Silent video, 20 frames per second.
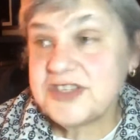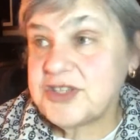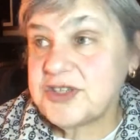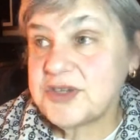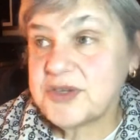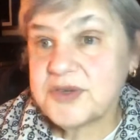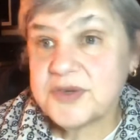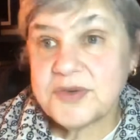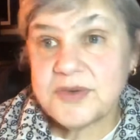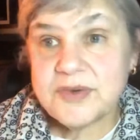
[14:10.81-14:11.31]

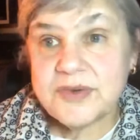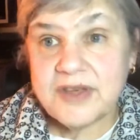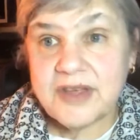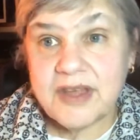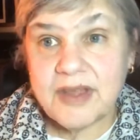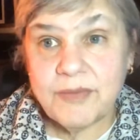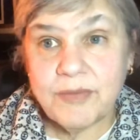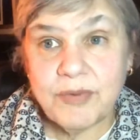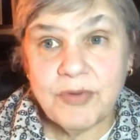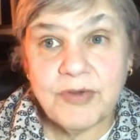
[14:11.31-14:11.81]
to
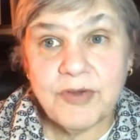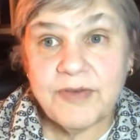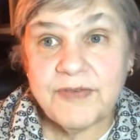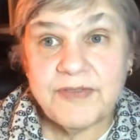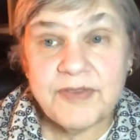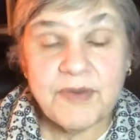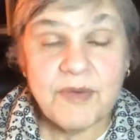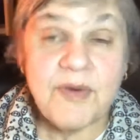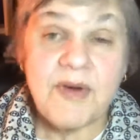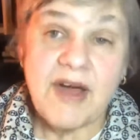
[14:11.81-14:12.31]
improve
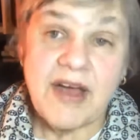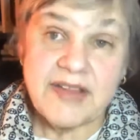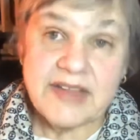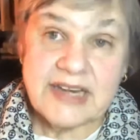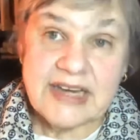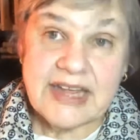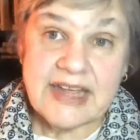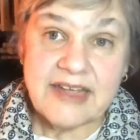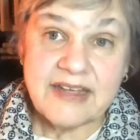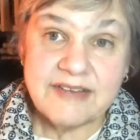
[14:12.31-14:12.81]
the
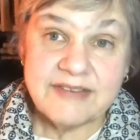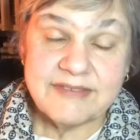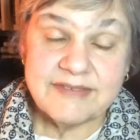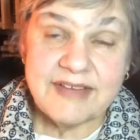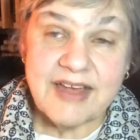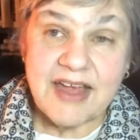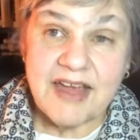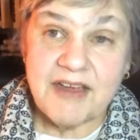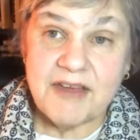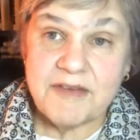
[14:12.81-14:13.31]
quality
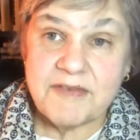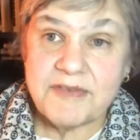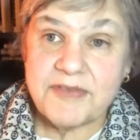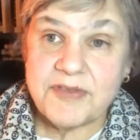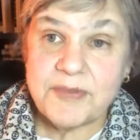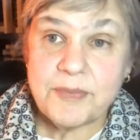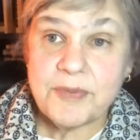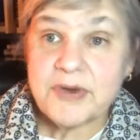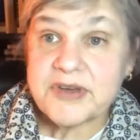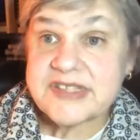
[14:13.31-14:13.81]
of the
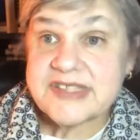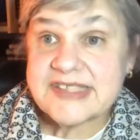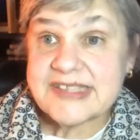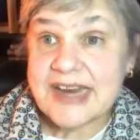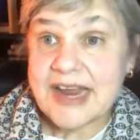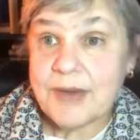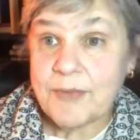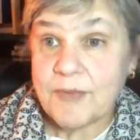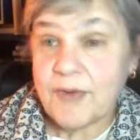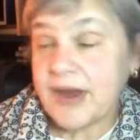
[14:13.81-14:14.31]
books that
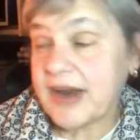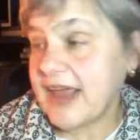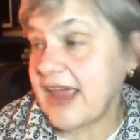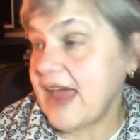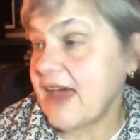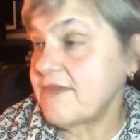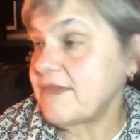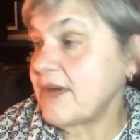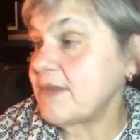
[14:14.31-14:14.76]
I want to have.